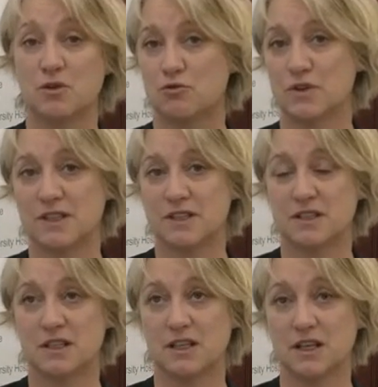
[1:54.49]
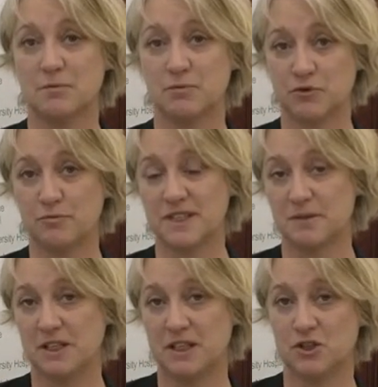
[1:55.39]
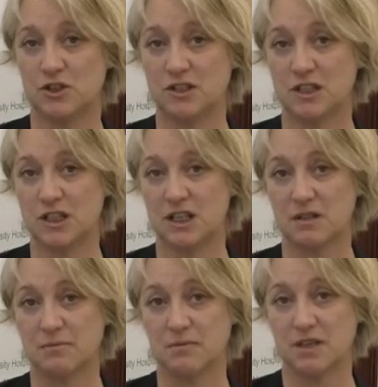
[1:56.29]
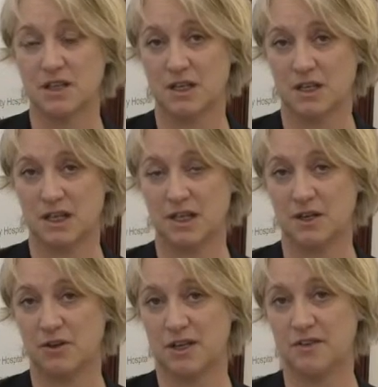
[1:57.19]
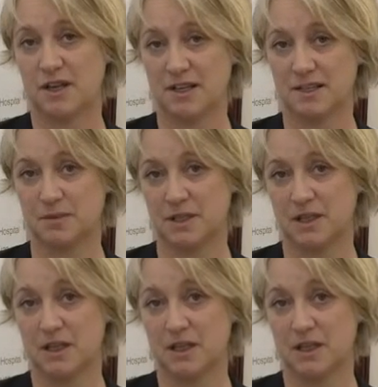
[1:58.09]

great improvements in patient care in the hospital.